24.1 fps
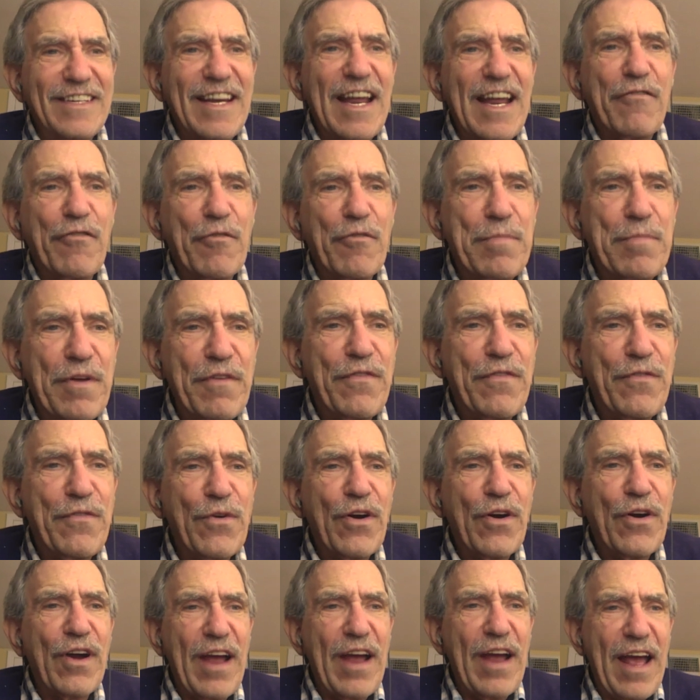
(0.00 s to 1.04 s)
never
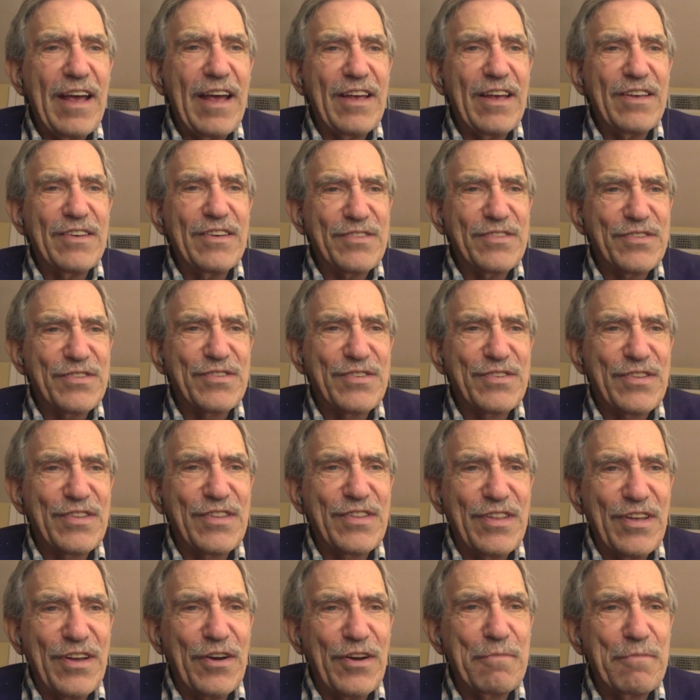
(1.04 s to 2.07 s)
before has
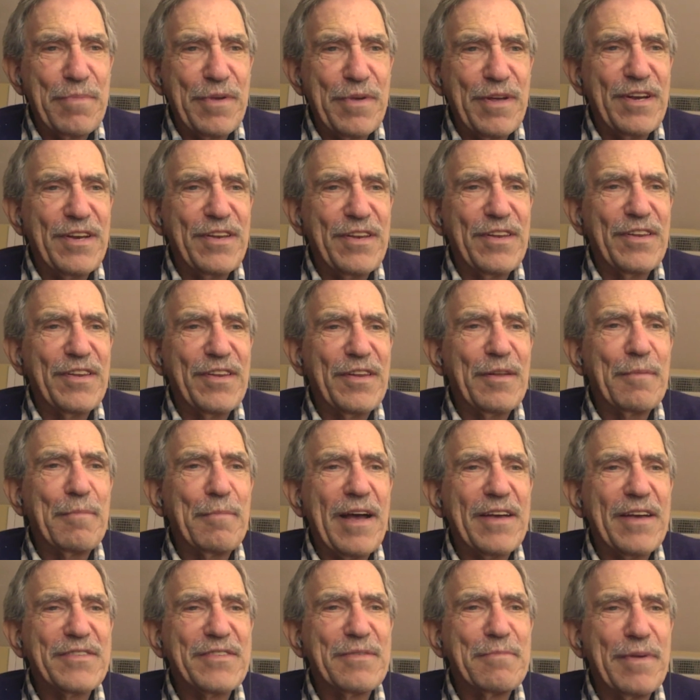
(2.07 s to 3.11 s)
there been the
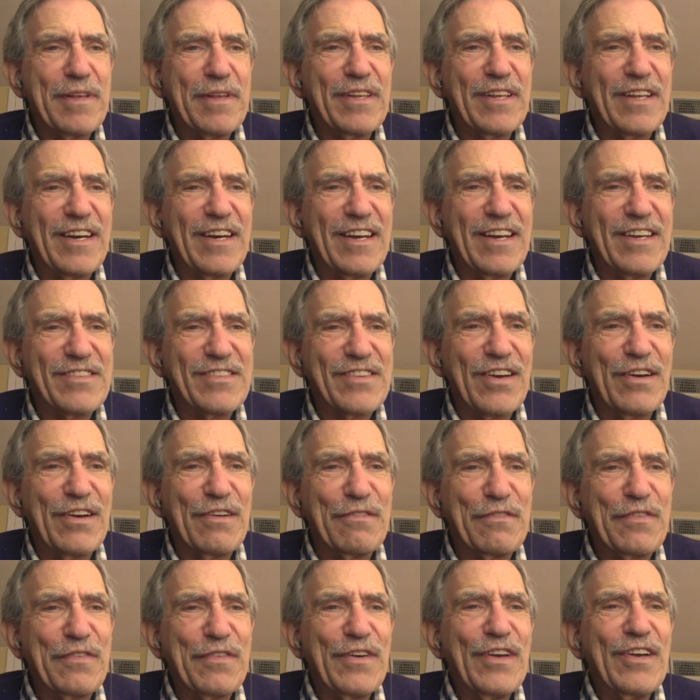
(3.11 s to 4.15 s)
possibilities
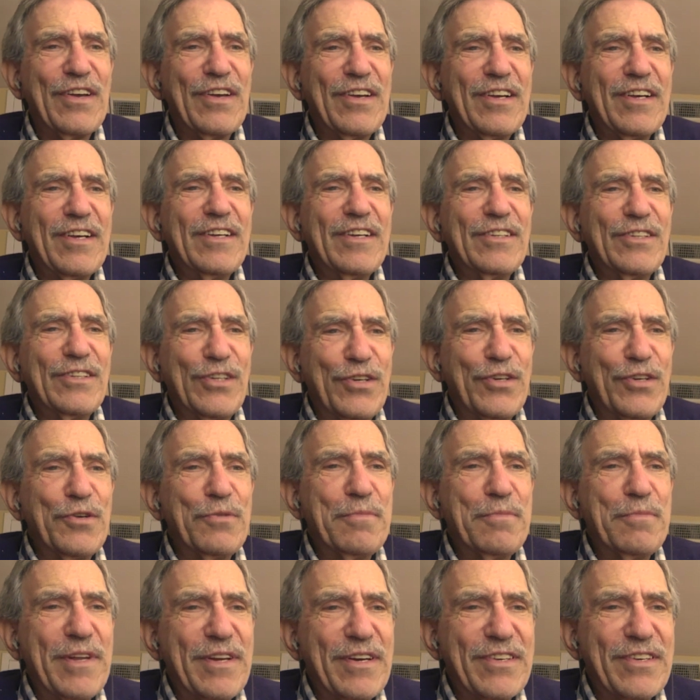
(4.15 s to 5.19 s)
of
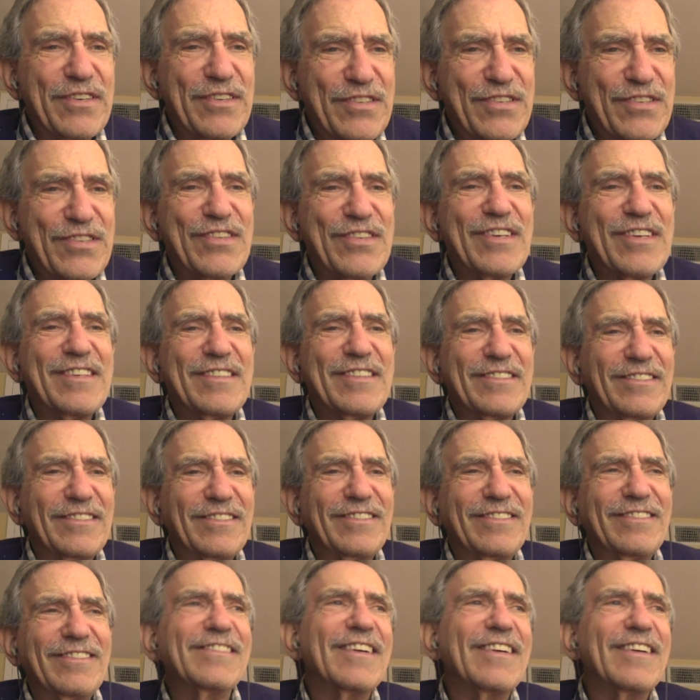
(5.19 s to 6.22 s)
humans
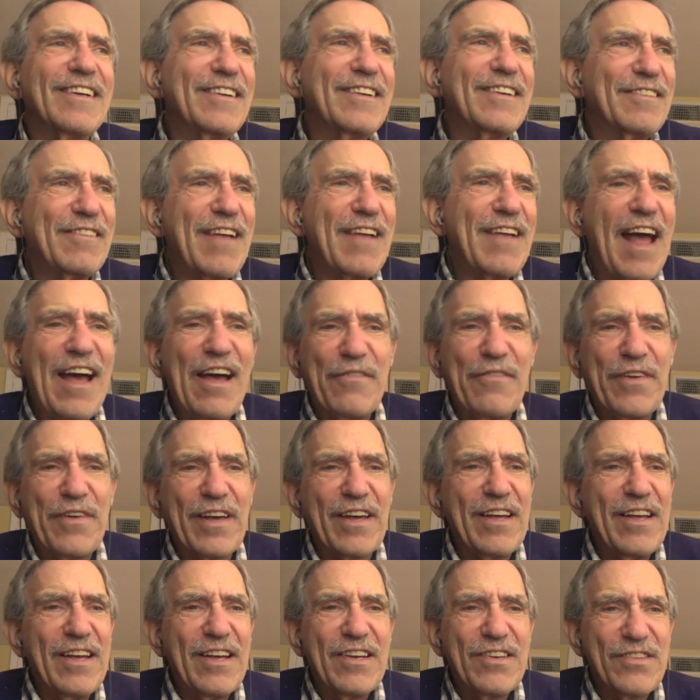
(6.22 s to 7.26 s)

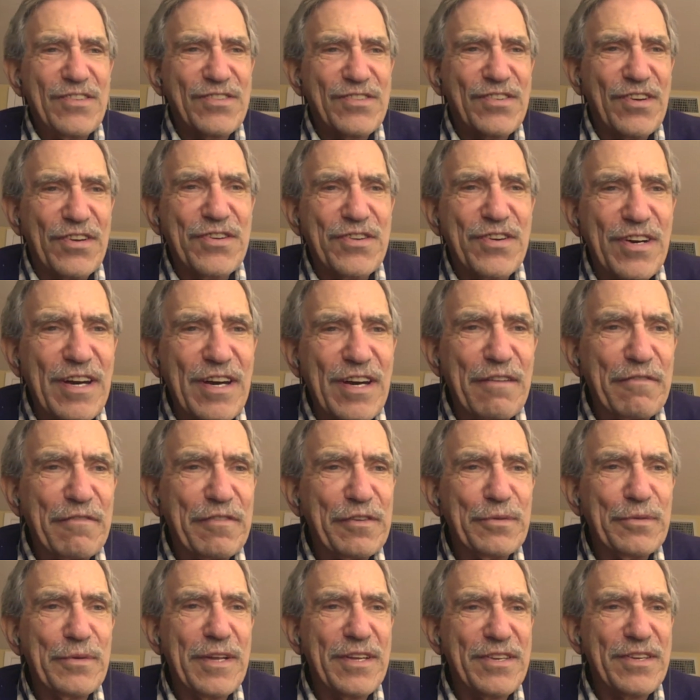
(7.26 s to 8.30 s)
having such an
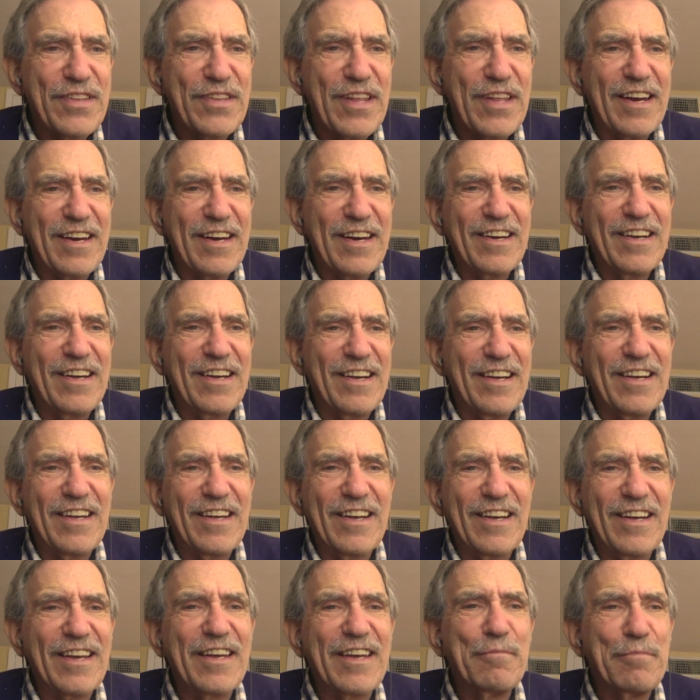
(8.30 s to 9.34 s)
influence that
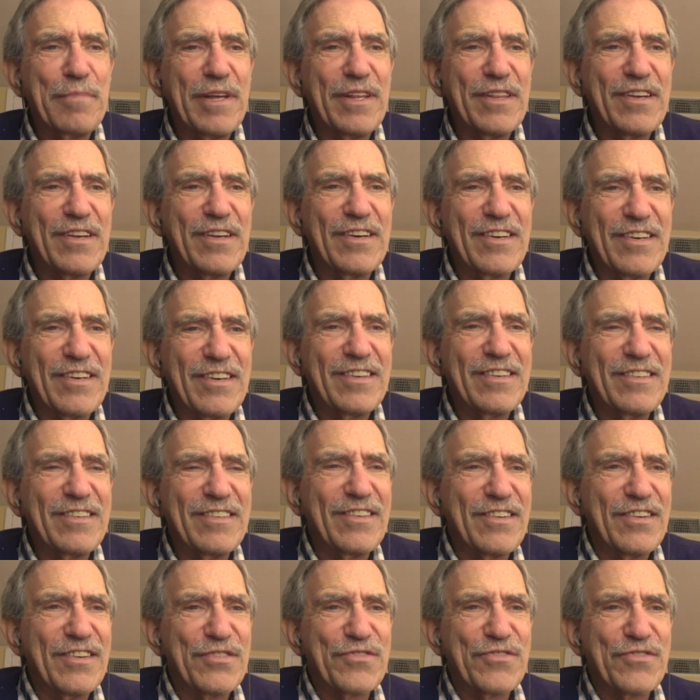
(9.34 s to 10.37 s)
it could be the
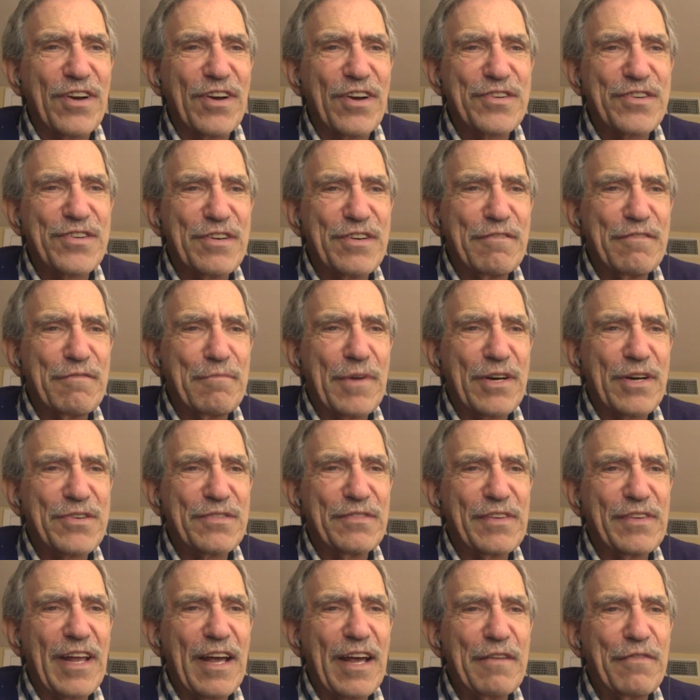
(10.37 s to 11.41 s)
destruction of
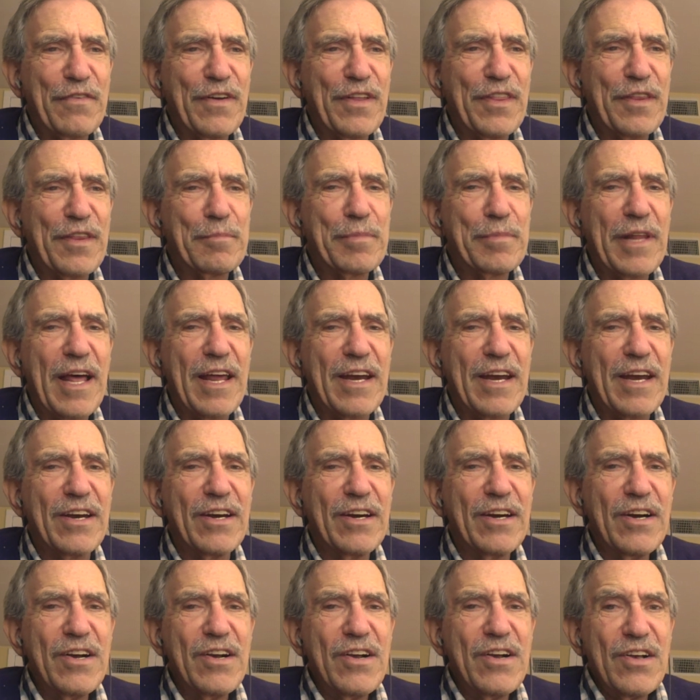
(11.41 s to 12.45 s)
much of life on the
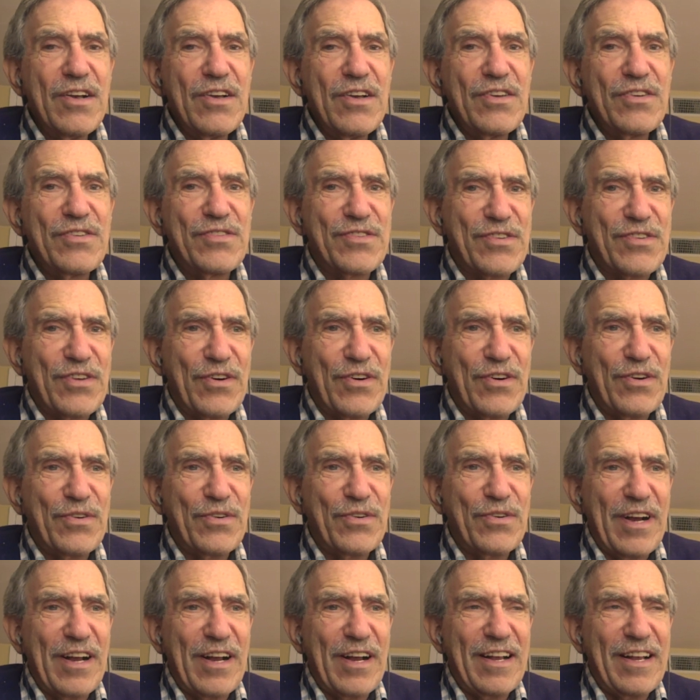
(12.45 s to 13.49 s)
planet.
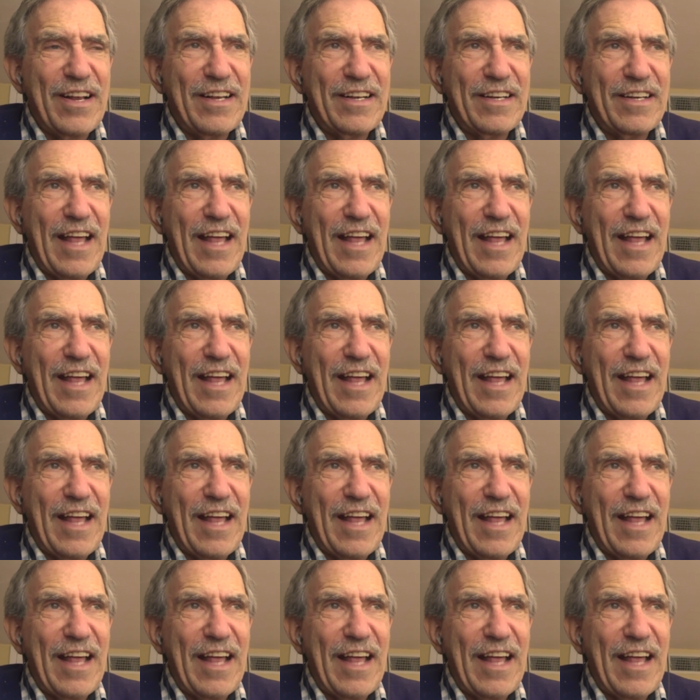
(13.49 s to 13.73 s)
So